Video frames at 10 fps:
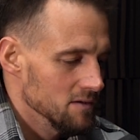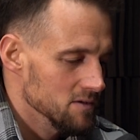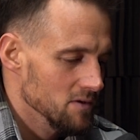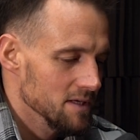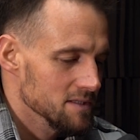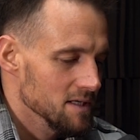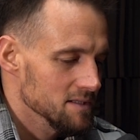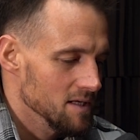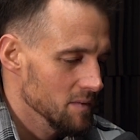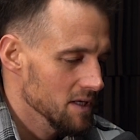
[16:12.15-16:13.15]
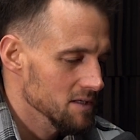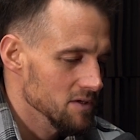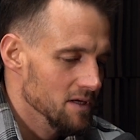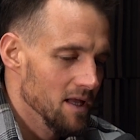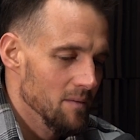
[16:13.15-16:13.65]
somebody is
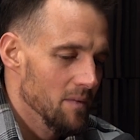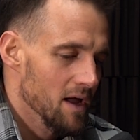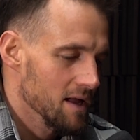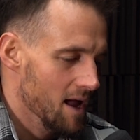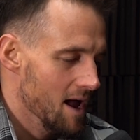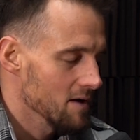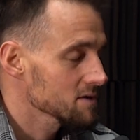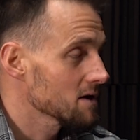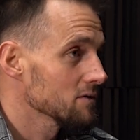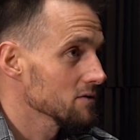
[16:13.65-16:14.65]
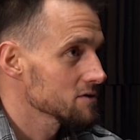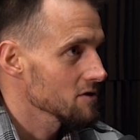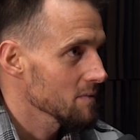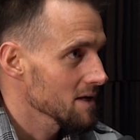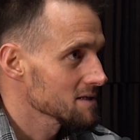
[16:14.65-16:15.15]
looking at buying a house on Old
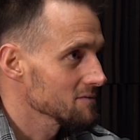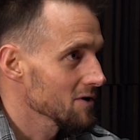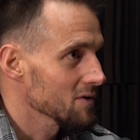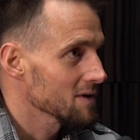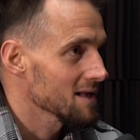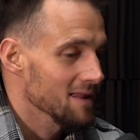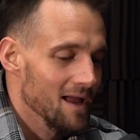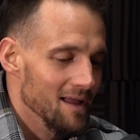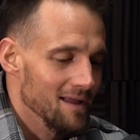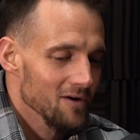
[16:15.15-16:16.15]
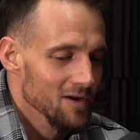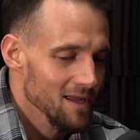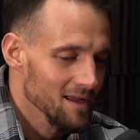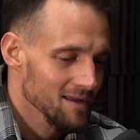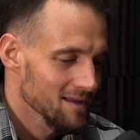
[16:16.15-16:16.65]
Snow Basin Road in that
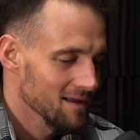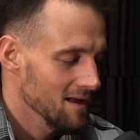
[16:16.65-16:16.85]
area.